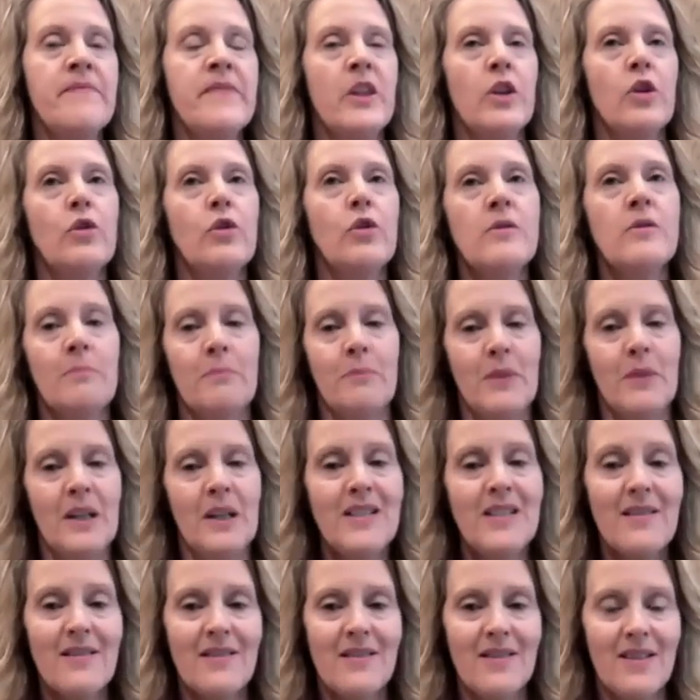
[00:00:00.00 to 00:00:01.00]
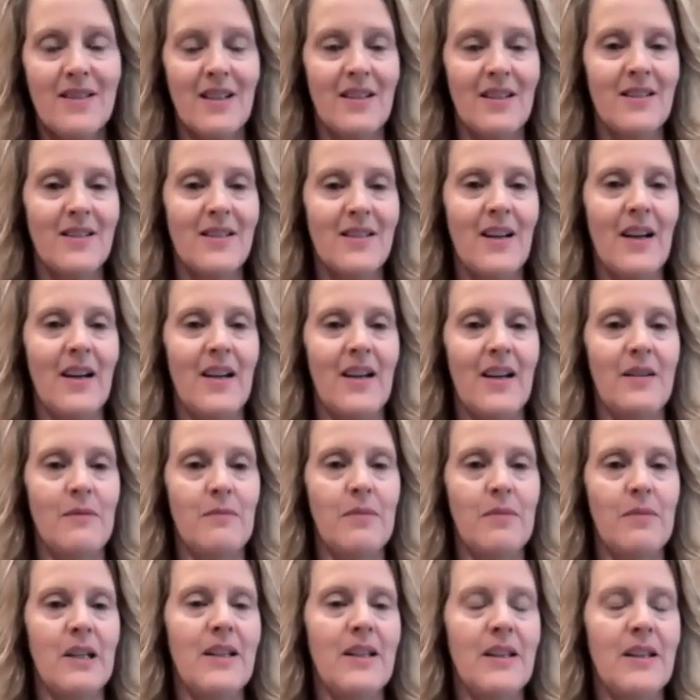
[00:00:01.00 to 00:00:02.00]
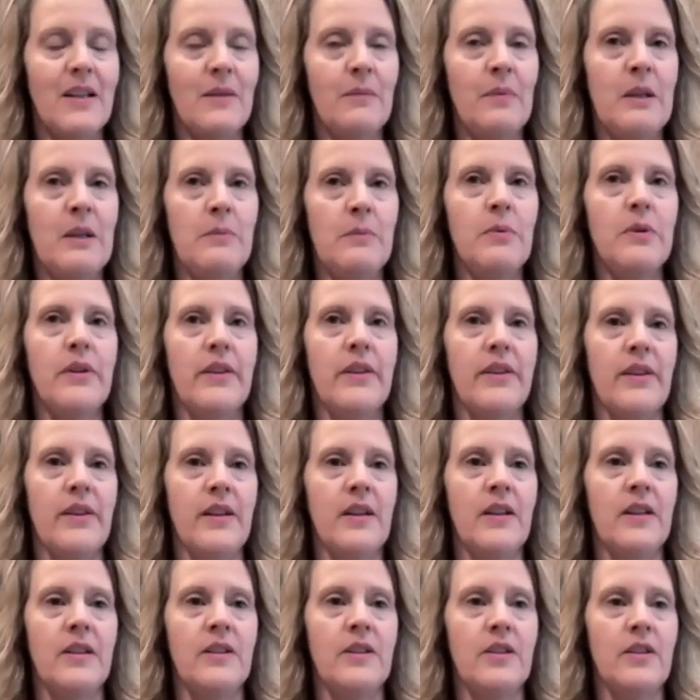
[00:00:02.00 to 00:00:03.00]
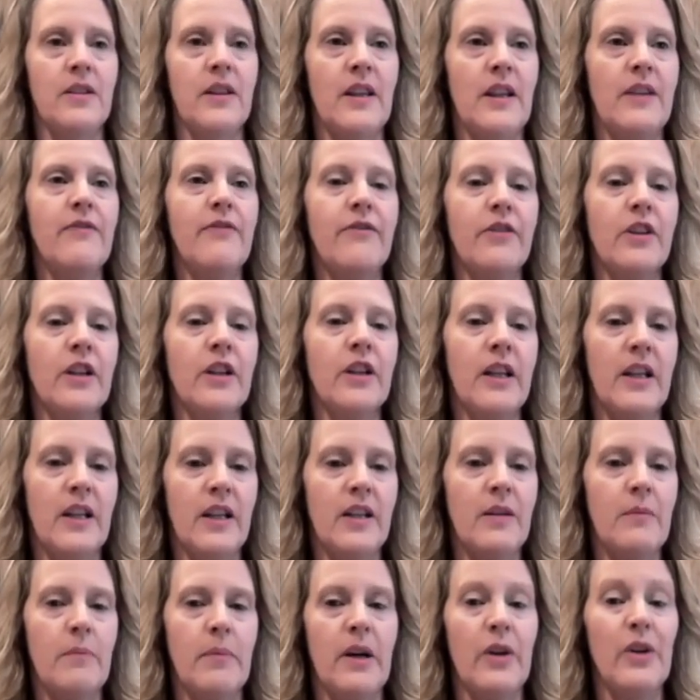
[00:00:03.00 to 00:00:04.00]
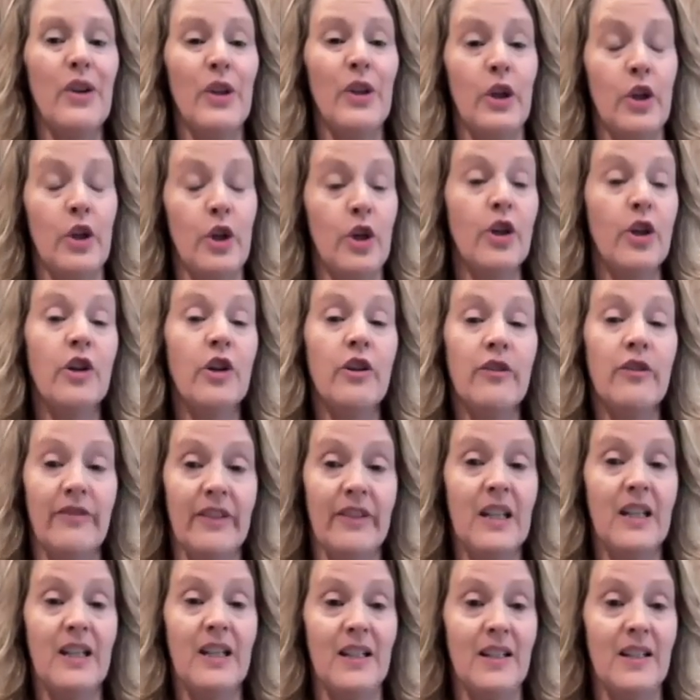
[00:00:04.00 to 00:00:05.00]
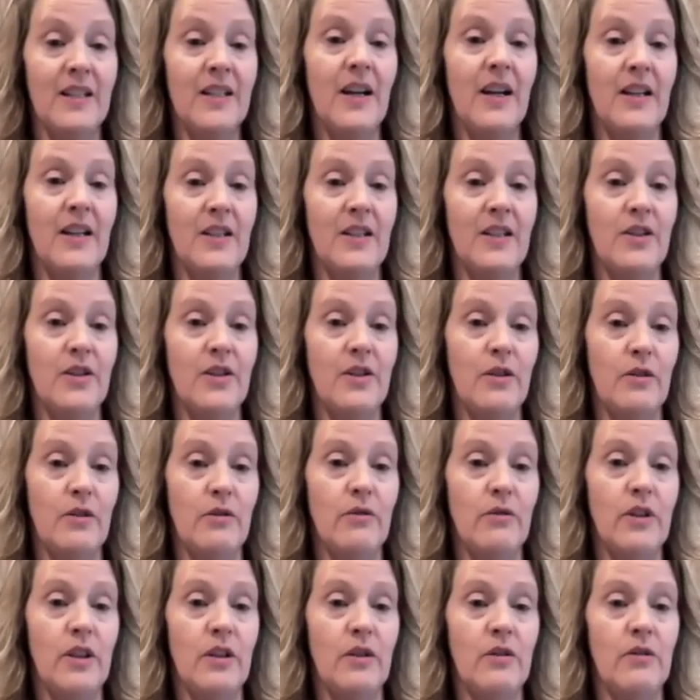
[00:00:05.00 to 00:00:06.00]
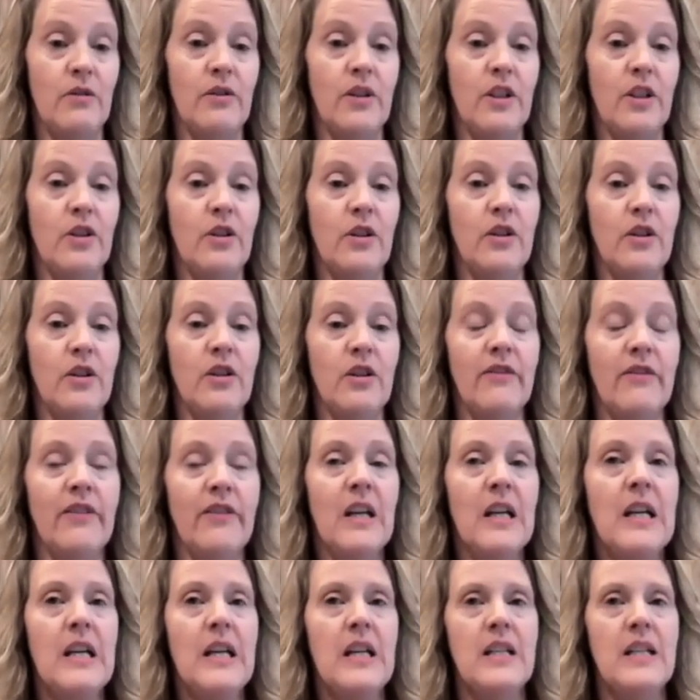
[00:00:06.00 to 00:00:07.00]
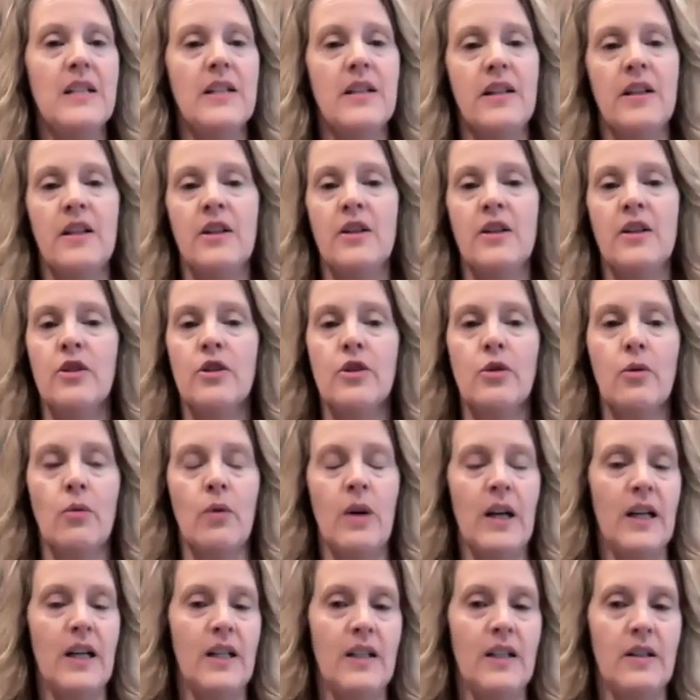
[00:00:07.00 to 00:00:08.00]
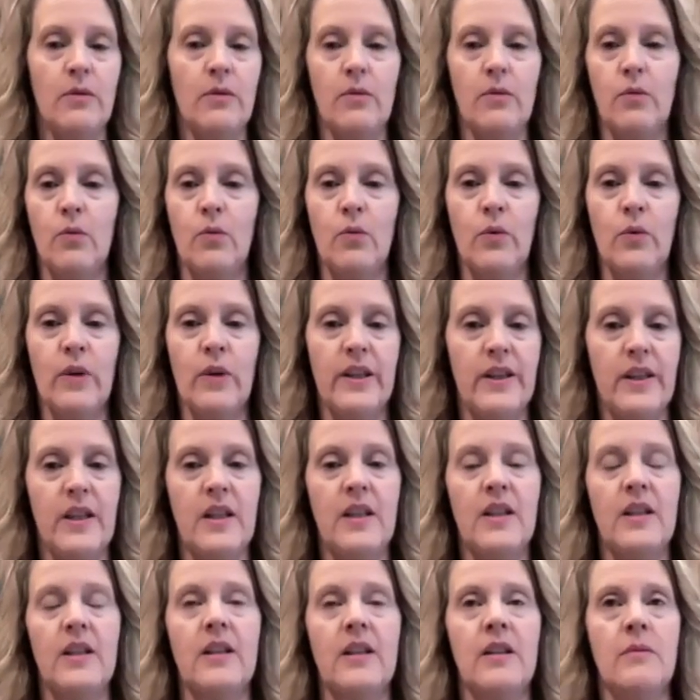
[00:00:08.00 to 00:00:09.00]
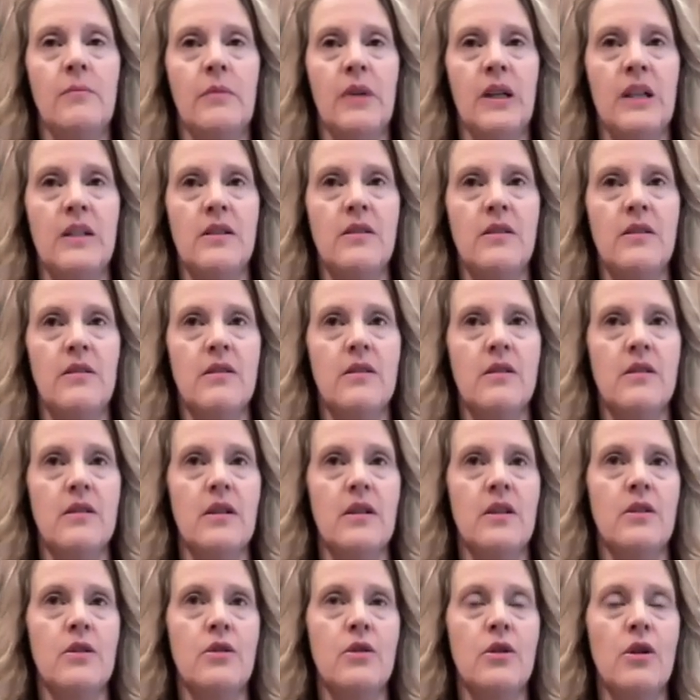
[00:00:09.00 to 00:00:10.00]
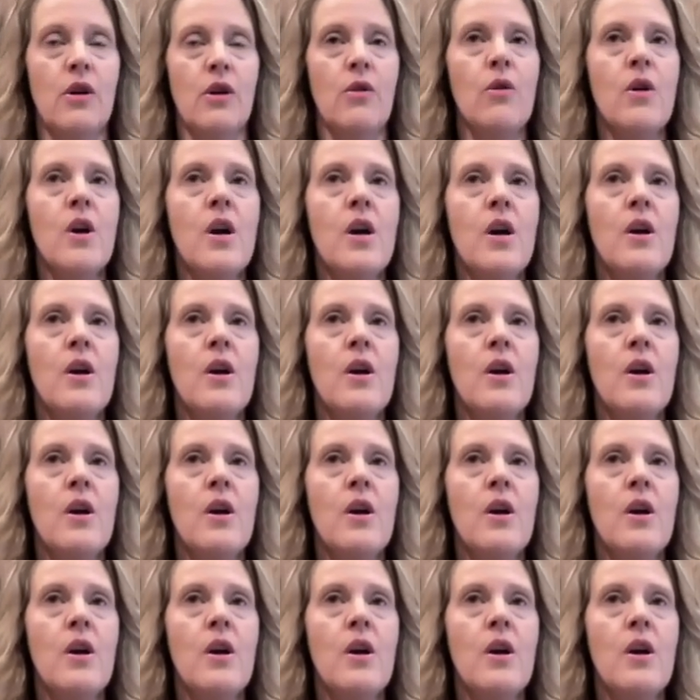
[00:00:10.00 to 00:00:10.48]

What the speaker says: those muscles get tight, but I think people think they forget about the nerve getting tight too. The nerve is intertwined within the muscles. And so